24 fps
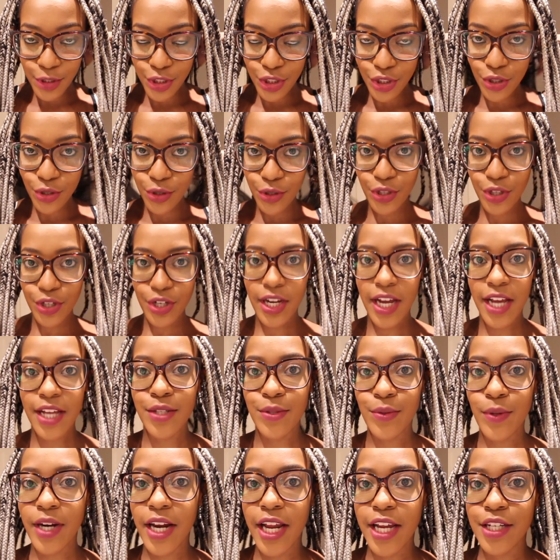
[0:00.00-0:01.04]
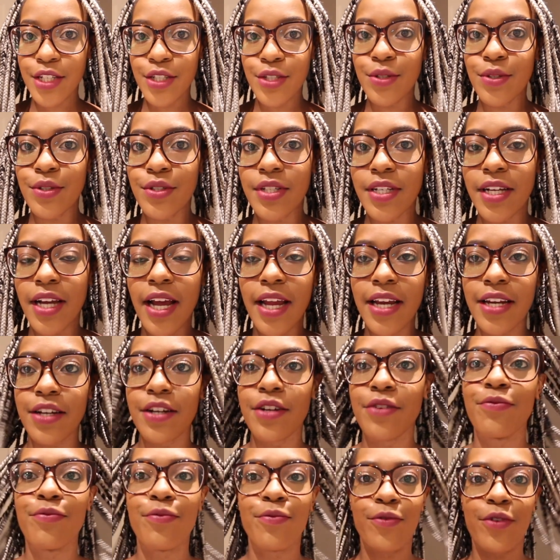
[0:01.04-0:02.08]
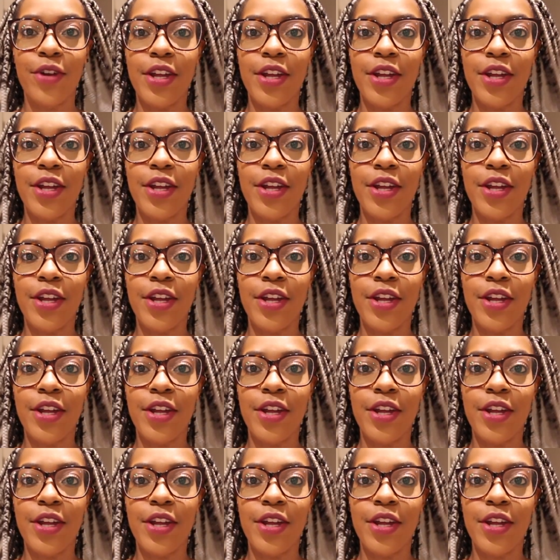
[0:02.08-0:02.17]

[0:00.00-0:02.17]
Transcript: just showing you guys what I do to kind of